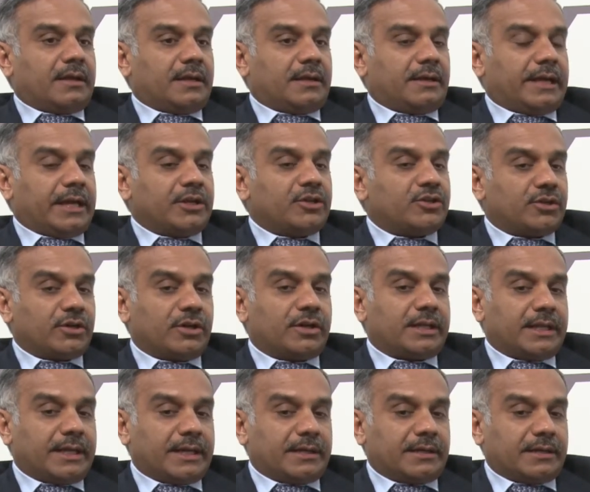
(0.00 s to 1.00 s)
ensure
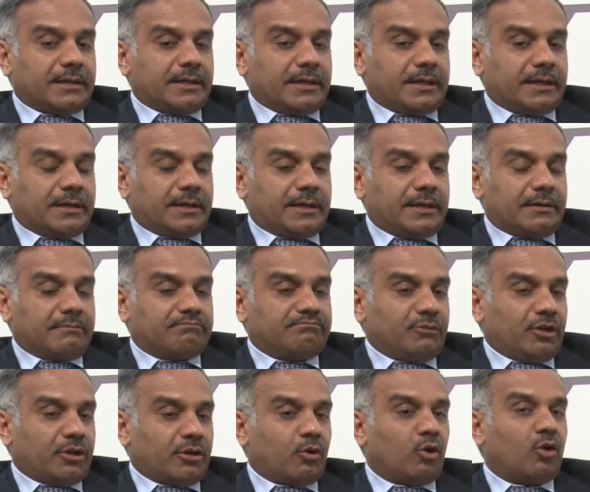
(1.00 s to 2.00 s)
that
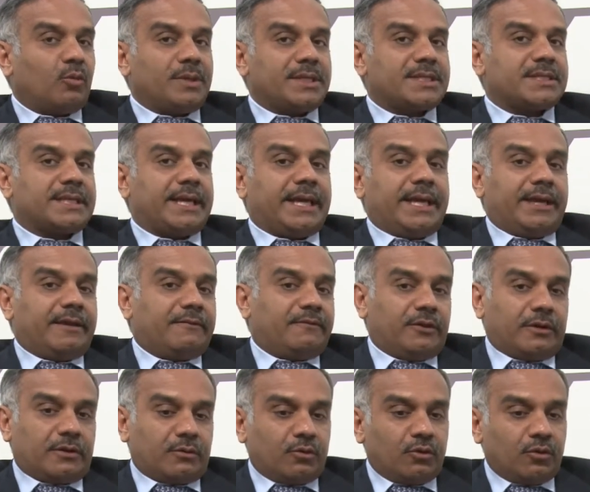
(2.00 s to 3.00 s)
your home is safe,
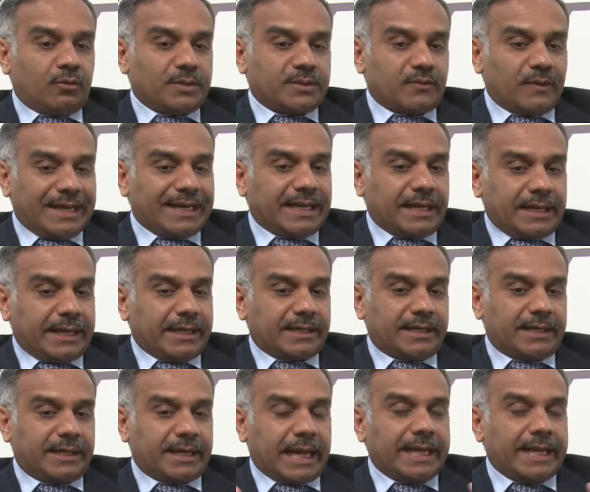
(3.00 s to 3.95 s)
your home is well connected.